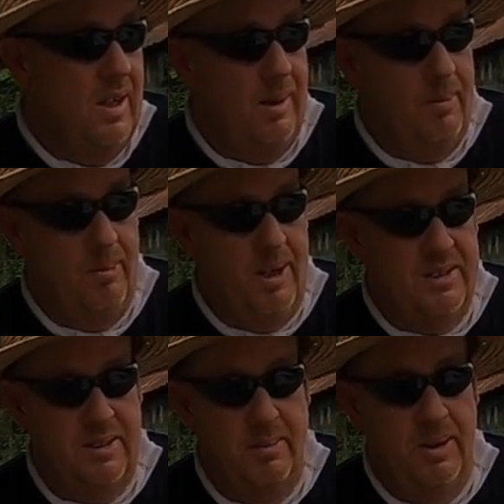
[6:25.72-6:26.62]
I'm going to
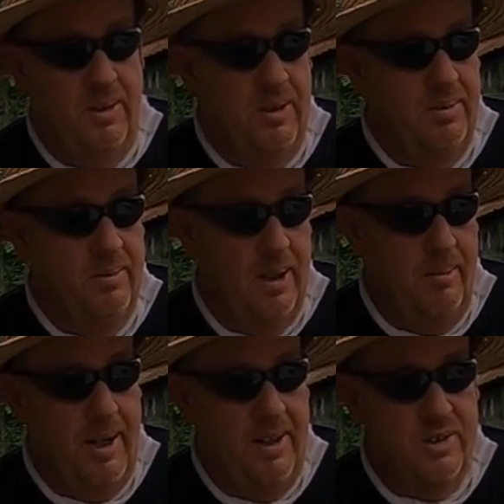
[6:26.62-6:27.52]
basically build
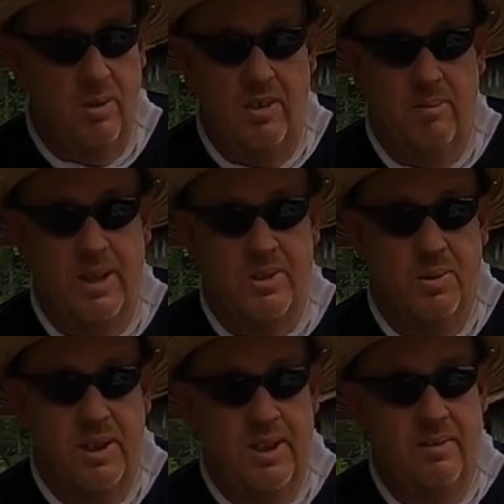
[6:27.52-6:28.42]
about a 12 by
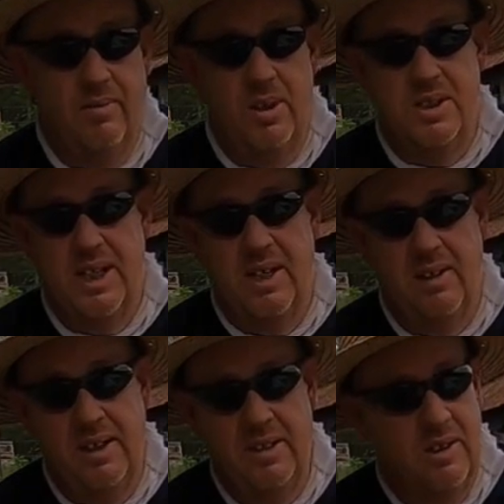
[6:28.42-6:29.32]
20
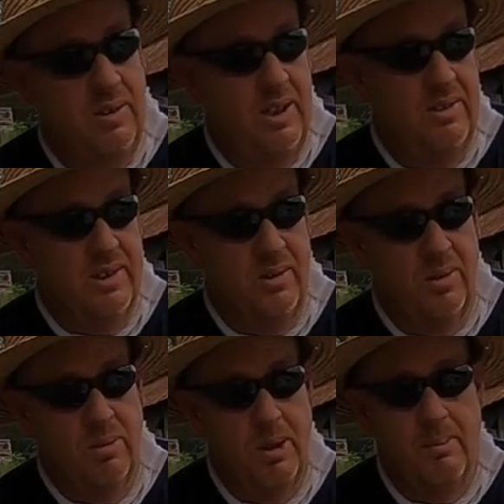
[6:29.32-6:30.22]
freestanding lean-to here that's only
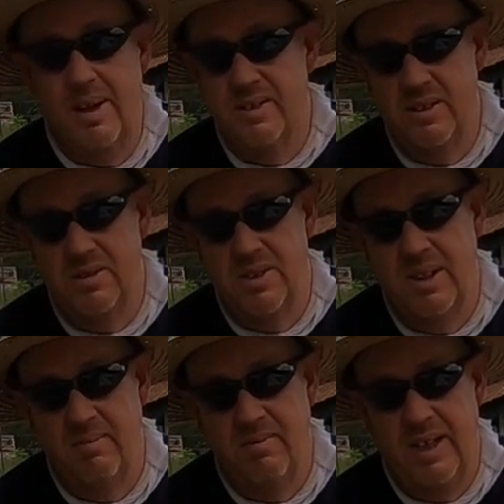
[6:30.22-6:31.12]
going to be about 6 or
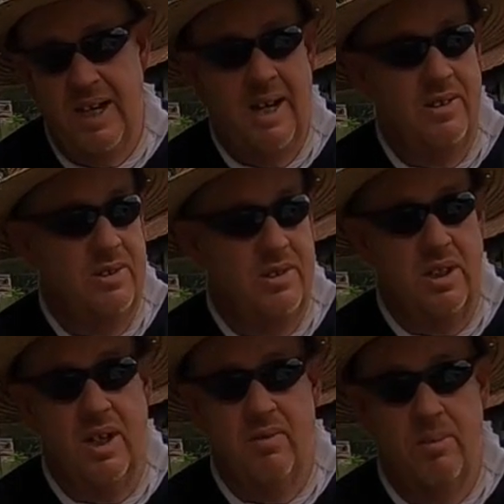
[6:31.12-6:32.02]
7 feet high, just to
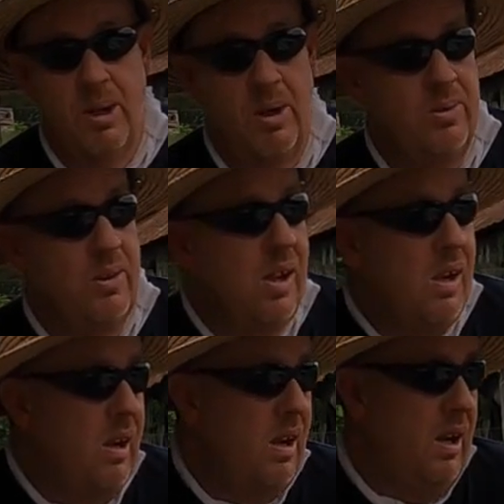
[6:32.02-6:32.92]
cover them both.
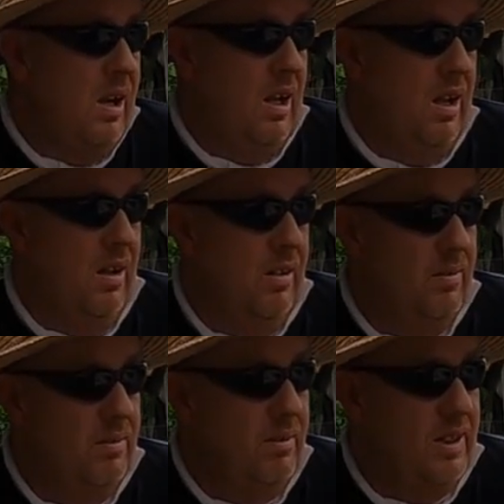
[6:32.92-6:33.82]

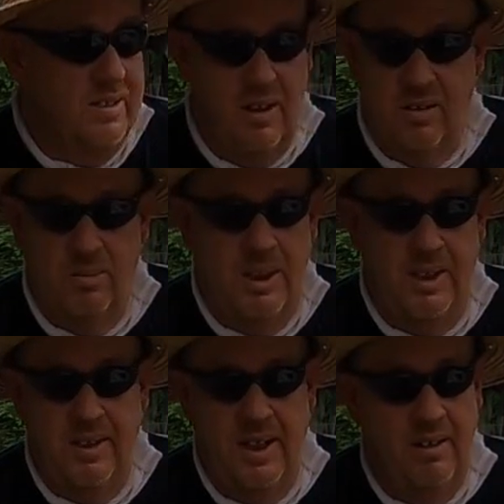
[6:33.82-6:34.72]
It's not going to be
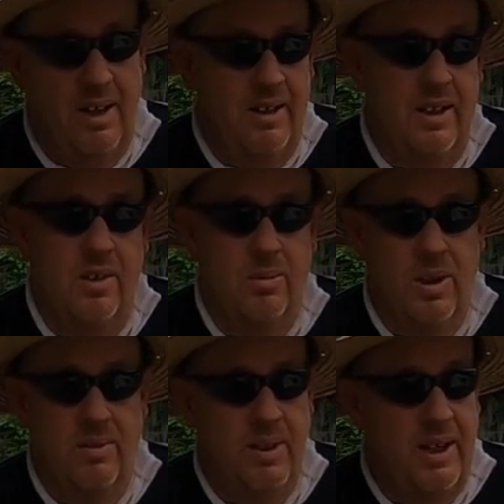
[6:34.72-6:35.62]
anything like the other one
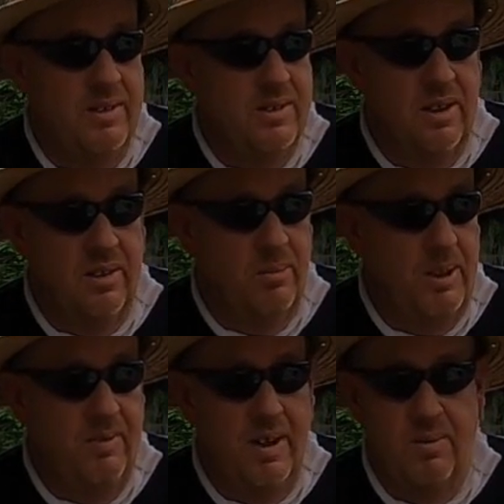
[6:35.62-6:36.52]
over there. It's not going to
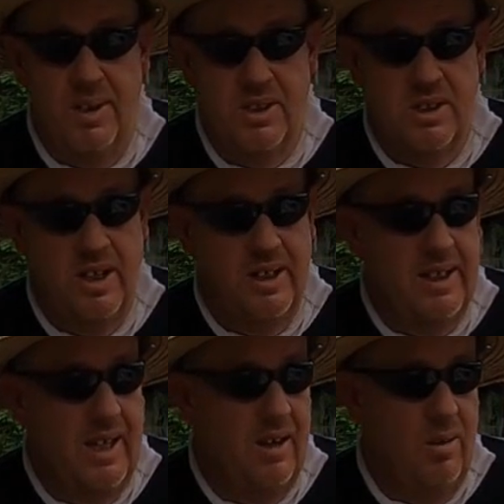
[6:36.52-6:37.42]
be very rigid like
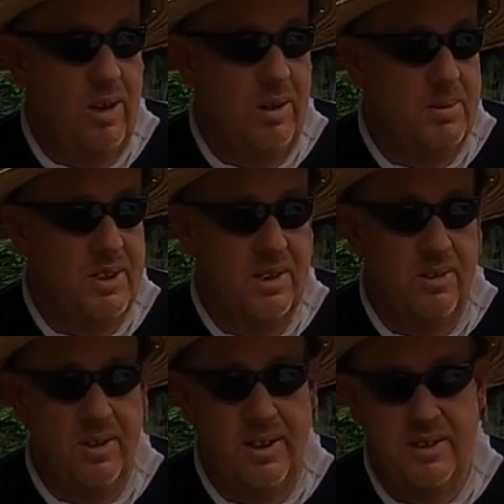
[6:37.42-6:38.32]
that, a whole lot of
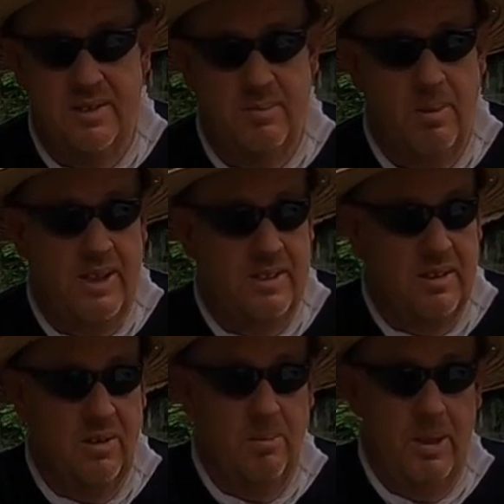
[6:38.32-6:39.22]
material in it. This is basically
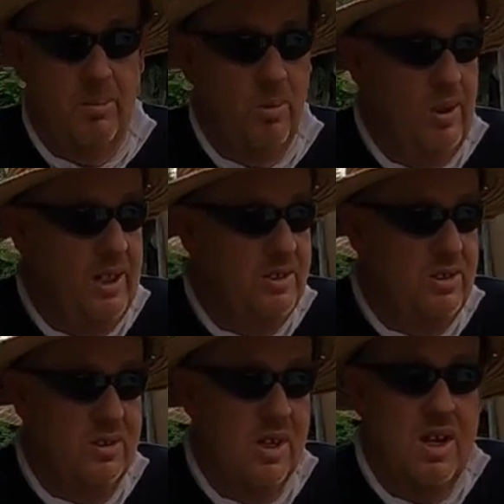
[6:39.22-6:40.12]
going to be more or less
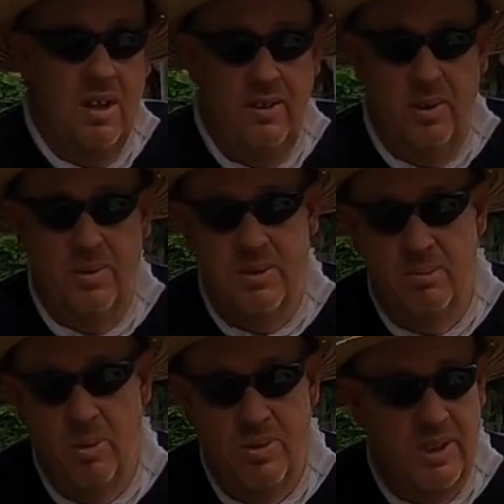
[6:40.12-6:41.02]
just throwing some
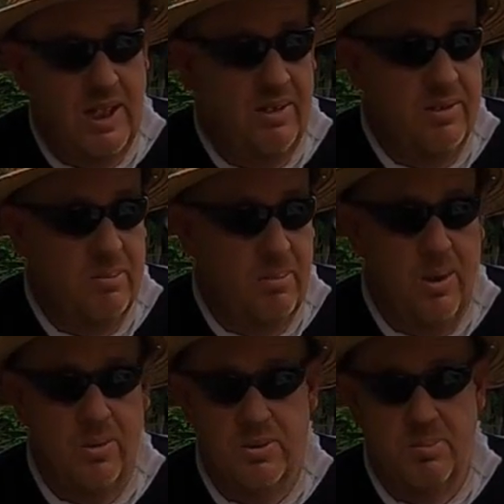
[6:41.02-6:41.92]
boards together and some
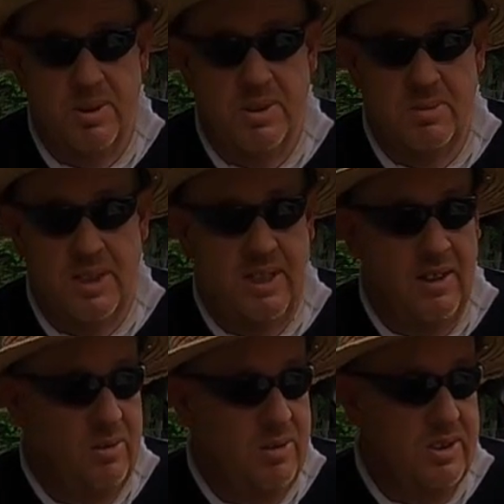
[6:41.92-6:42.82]
poles and putting some
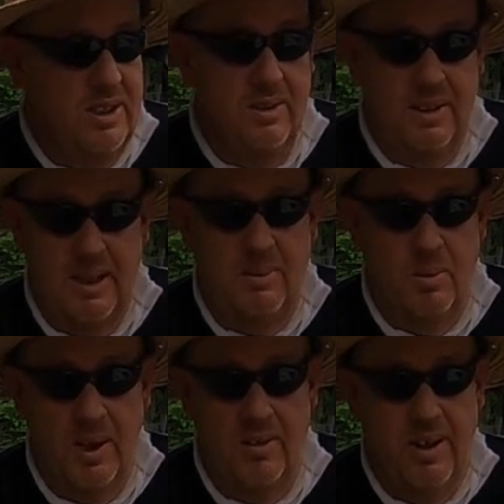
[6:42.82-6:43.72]
tin on it just to keep the
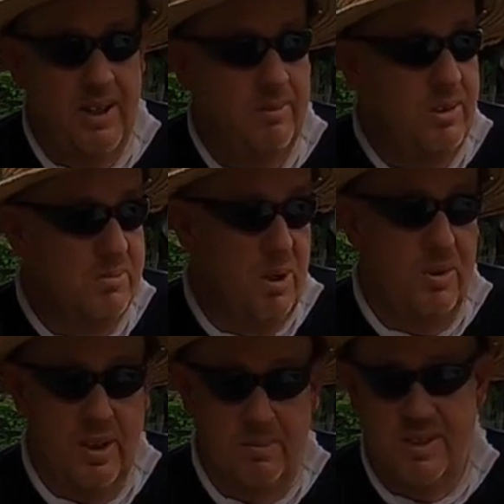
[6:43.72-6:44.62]
weather out of them, because
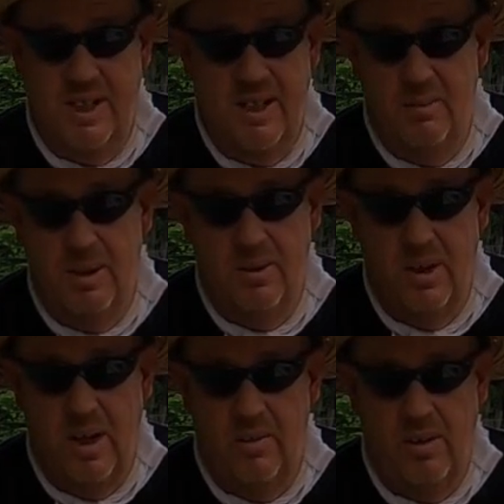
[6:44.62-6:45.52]
both of them set in the
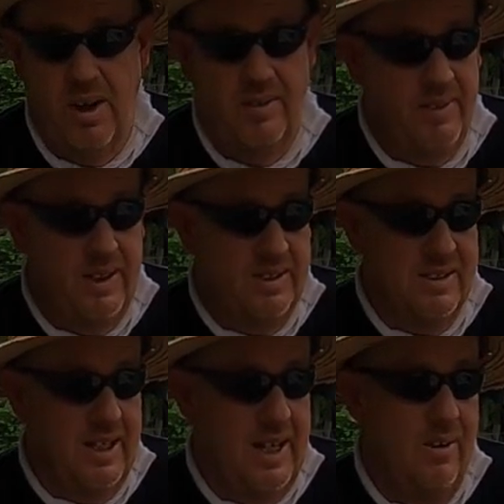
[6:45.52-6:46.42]
building all their life. They didn't
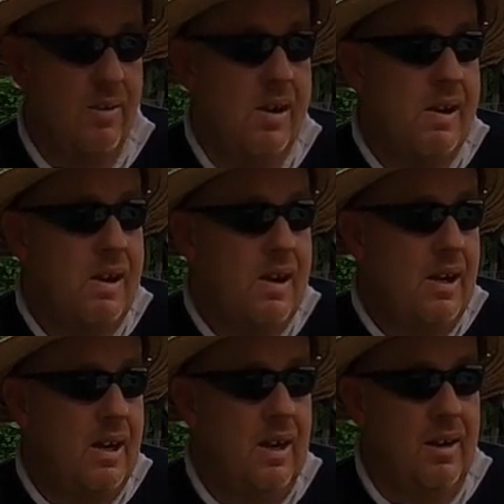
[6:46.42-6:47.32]
set out.
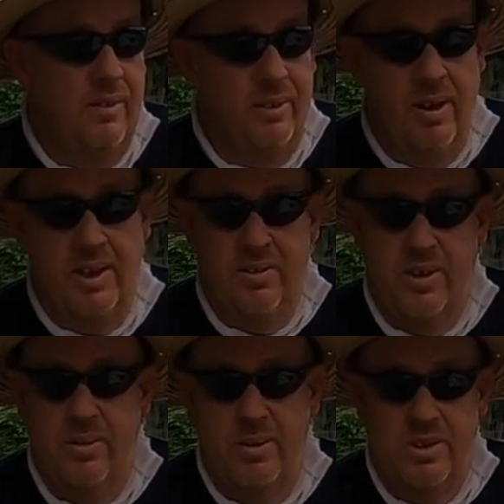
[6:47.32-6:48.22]
The grain
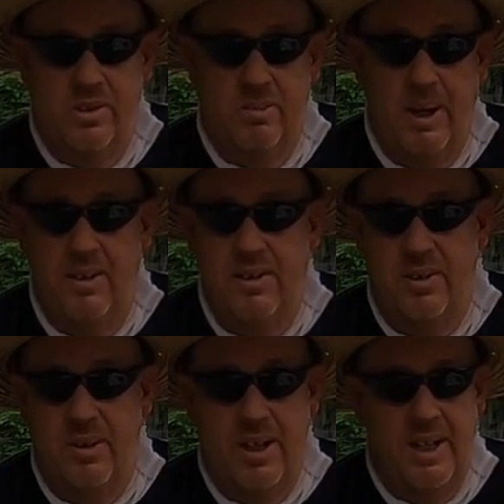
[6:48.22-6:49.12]
drill, which you're mounted
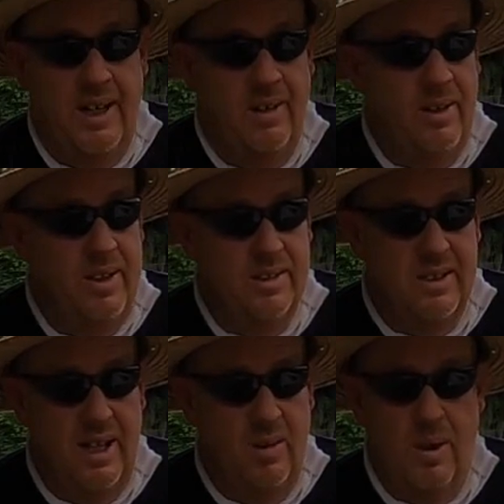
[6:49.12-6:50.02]
to right now, has
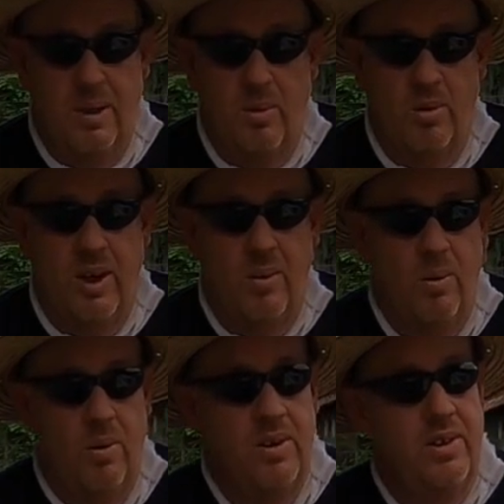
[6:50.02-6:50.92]
set out way more than I
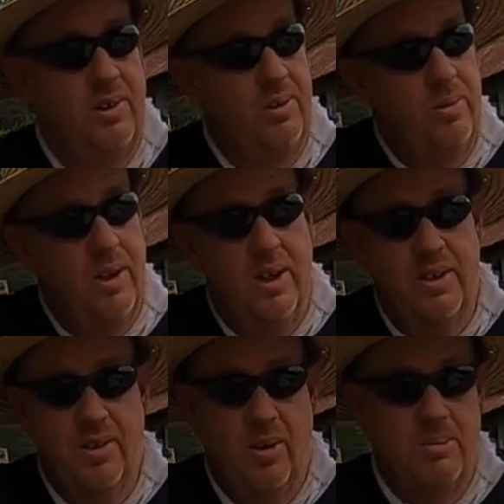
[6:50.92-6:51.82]
wanted it to.
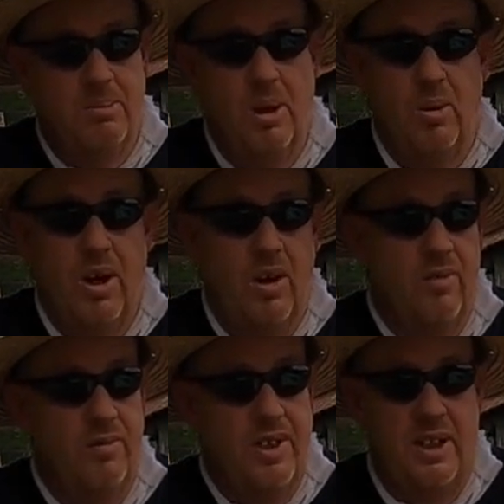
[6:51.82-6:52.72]
Tarps blow
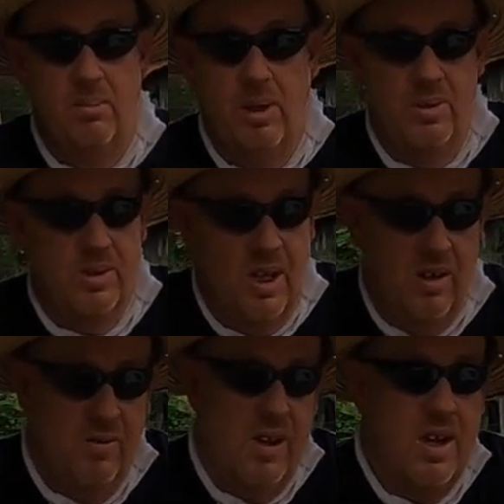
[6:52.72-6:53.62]
off, tin blows off.